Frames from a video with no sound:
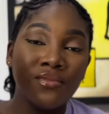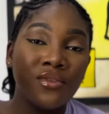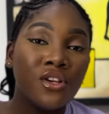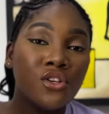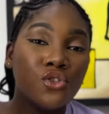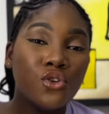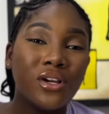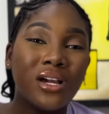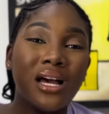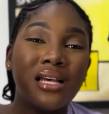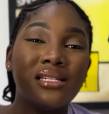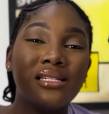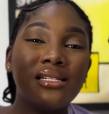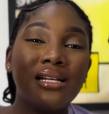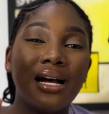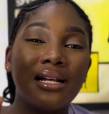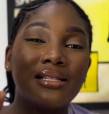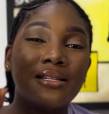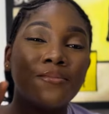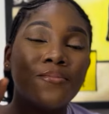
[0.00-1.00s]
So you can see
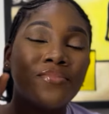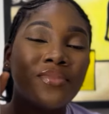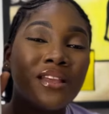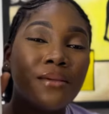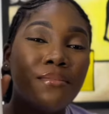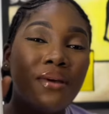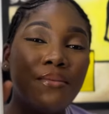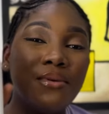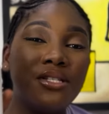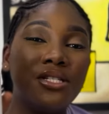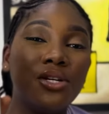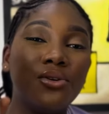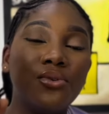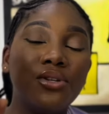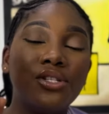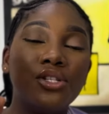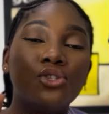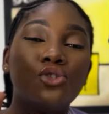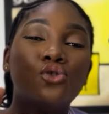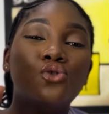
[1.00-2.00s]
that Baby Secret
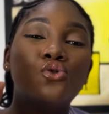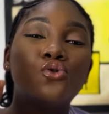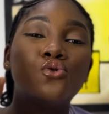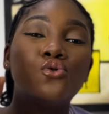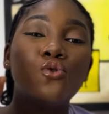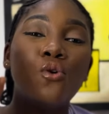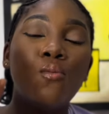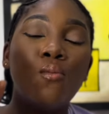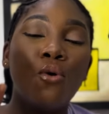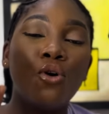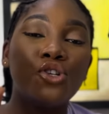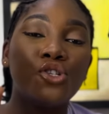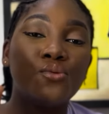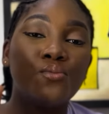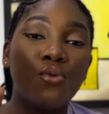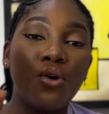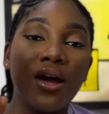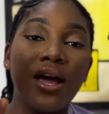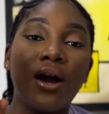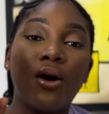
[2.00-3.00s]
is so much
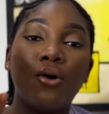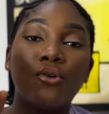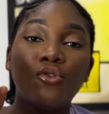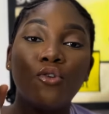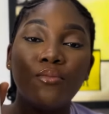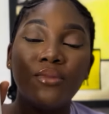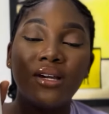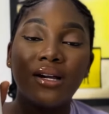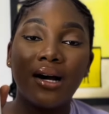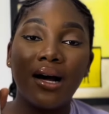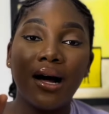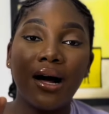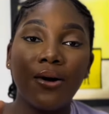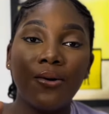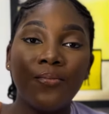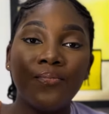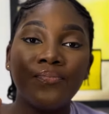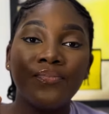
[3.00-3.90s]
more economical,